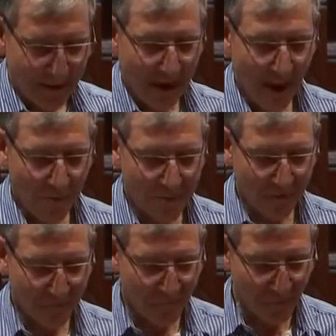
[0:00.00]

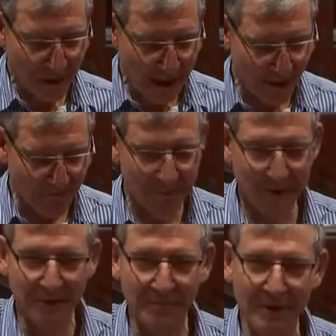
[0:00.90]
helping 4.5
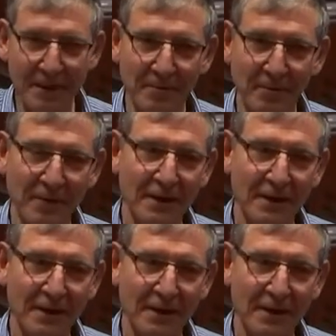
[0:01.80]
million people